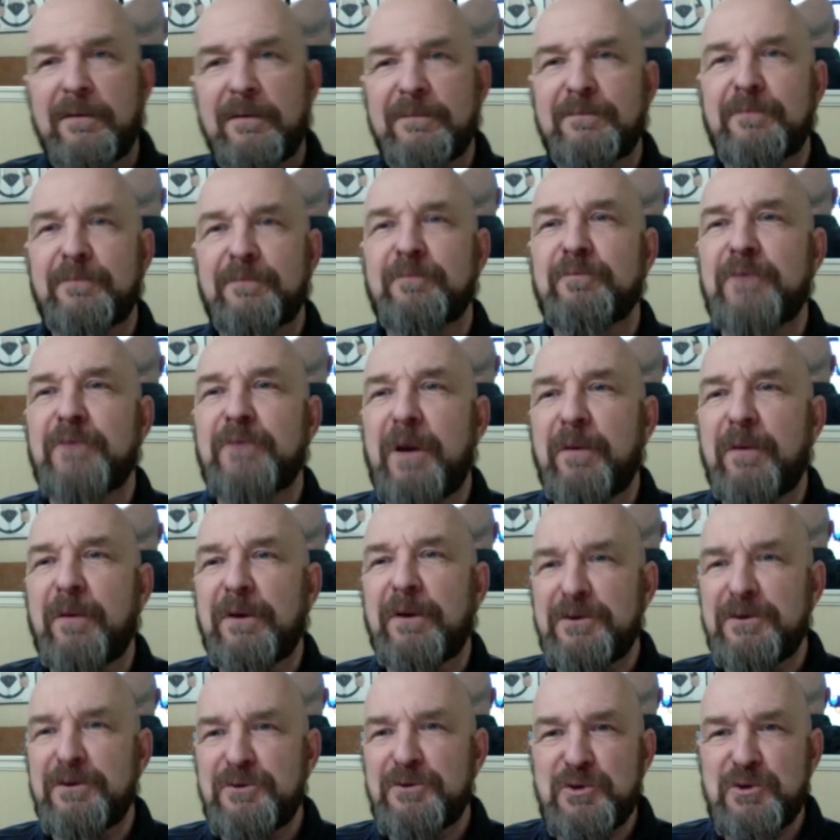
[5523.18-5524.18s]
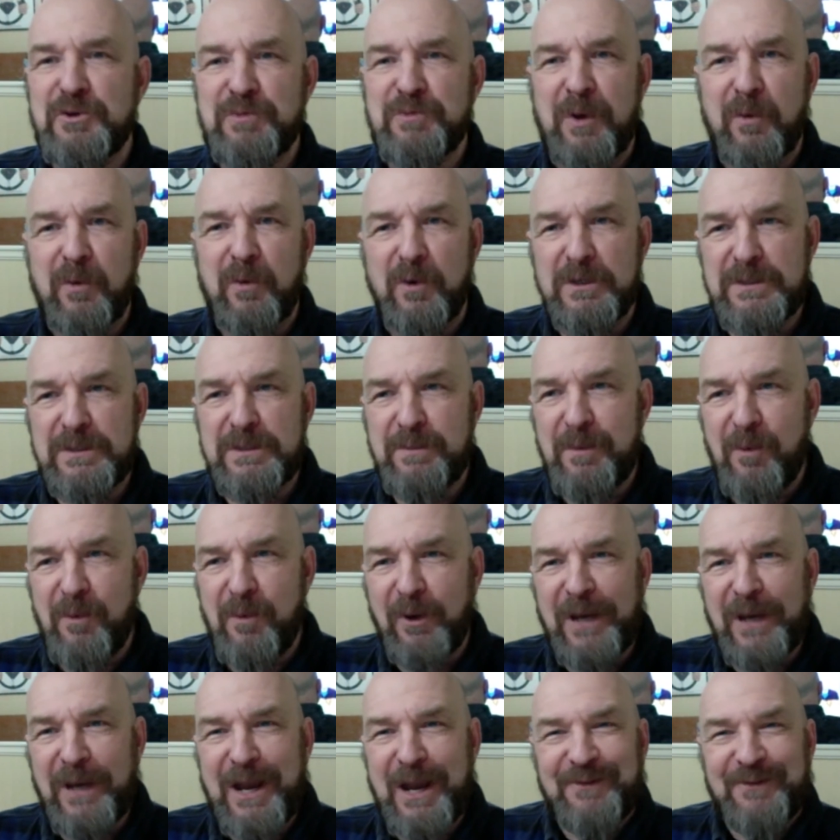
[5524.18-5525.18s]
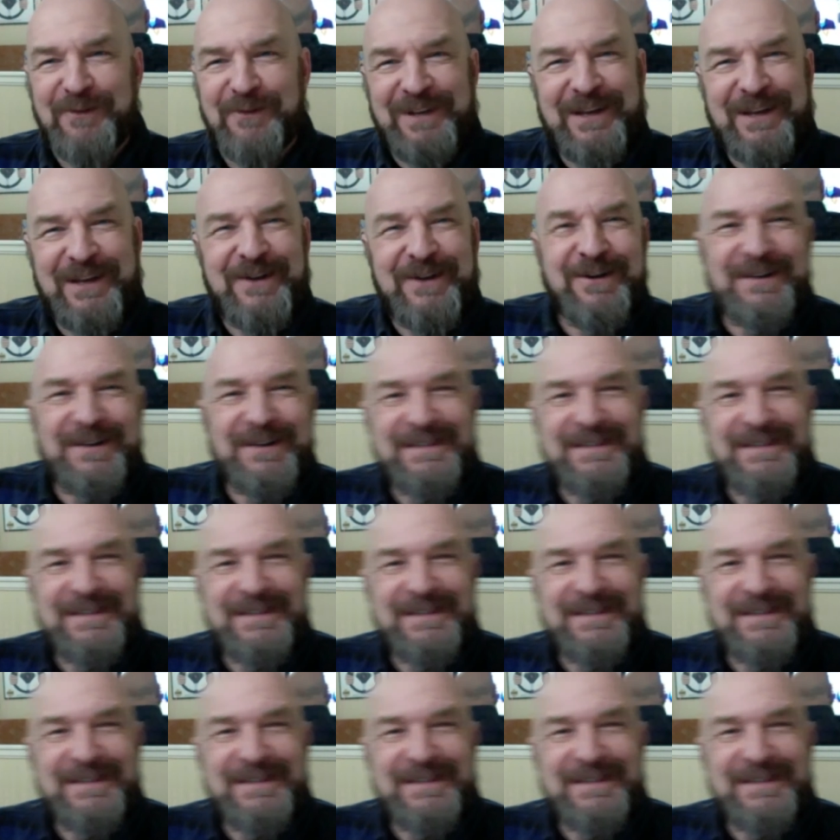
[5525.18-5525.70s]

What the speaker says: probably choose my words a bit more carefully here because